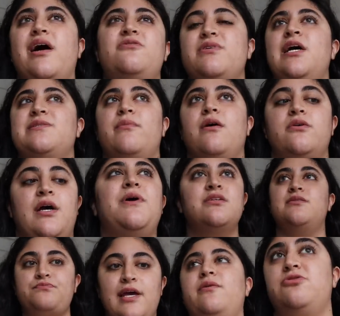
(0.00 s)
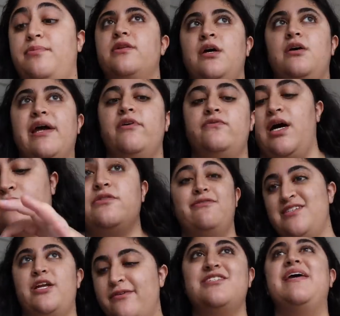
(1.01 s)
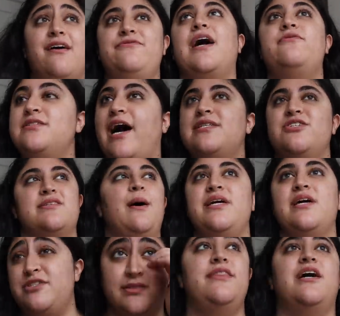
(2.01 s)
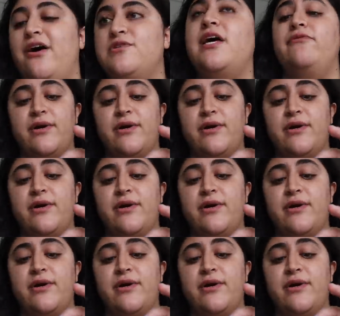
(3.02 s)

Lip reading: So that's me talking, Gib, and doing my